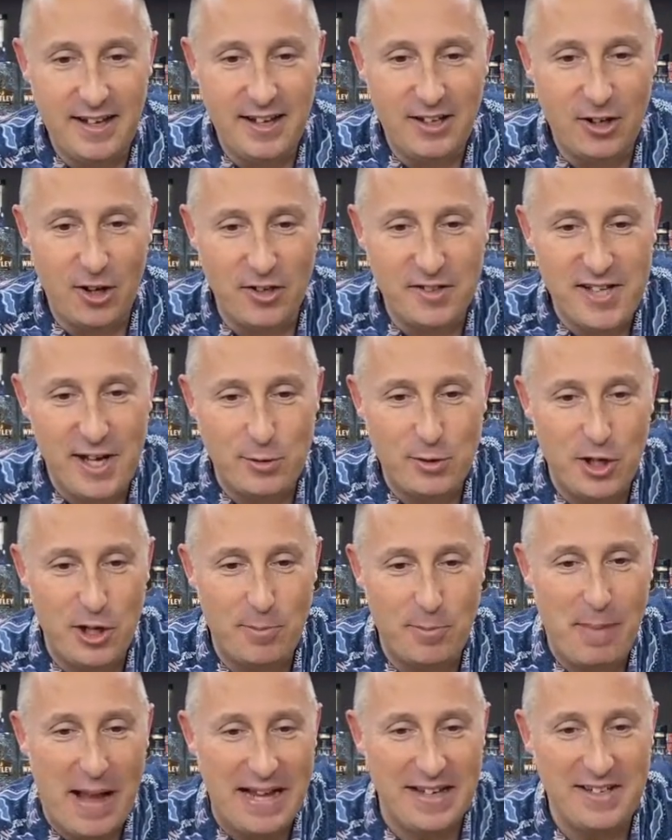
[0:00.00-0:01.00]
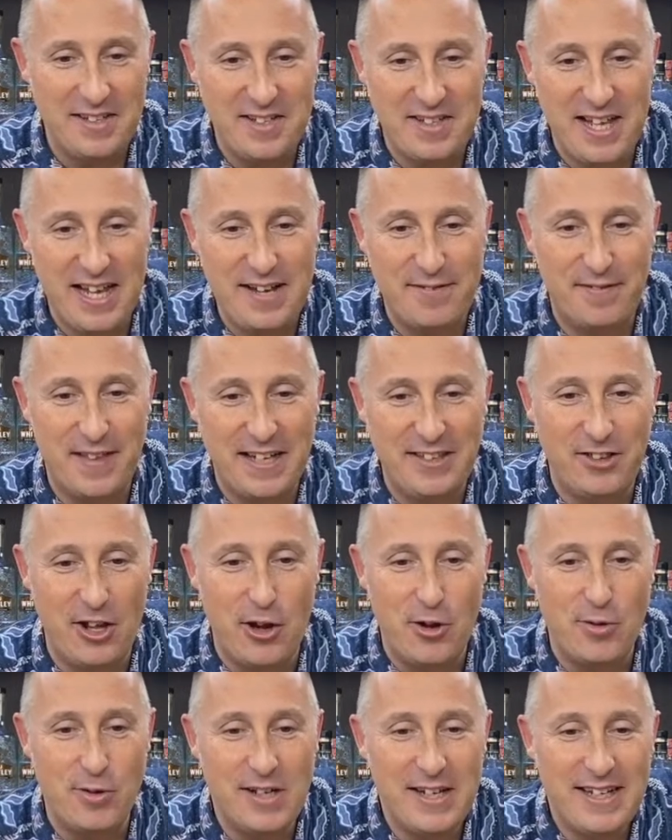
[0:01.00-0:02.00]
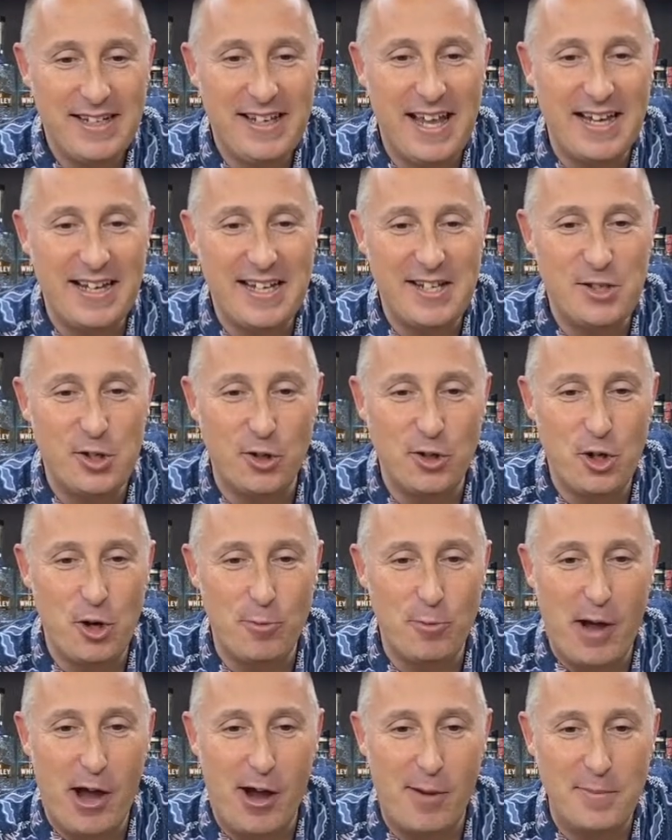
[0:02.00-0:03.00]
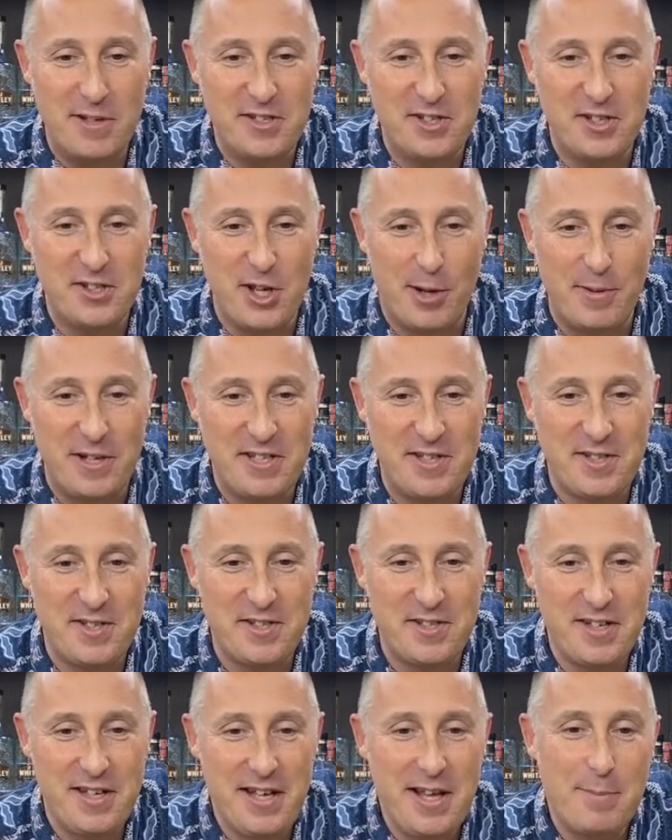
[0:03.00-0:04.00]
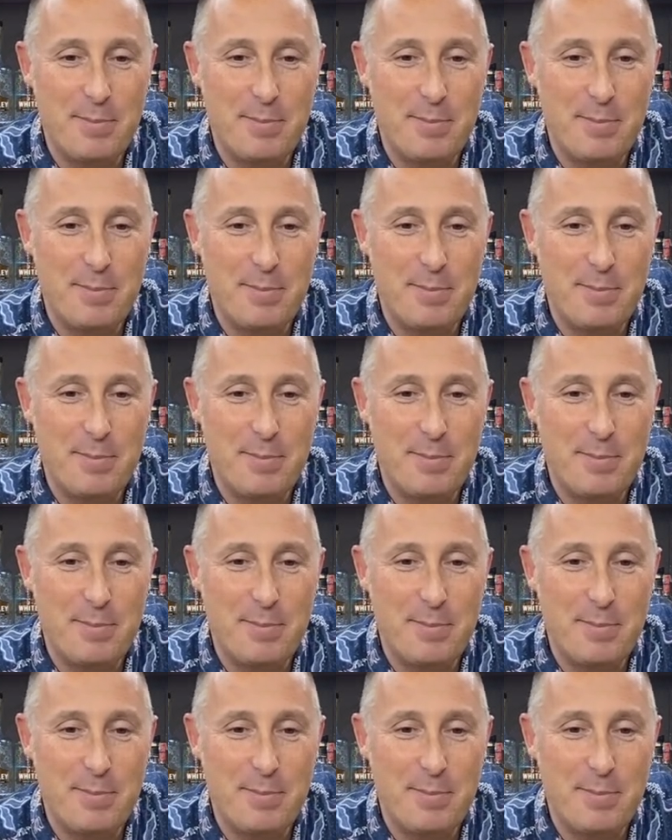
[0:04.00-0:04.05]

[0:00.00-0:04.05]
Cocktails look banging, Steve. They do. Get these on your bar, Mr. Thomas.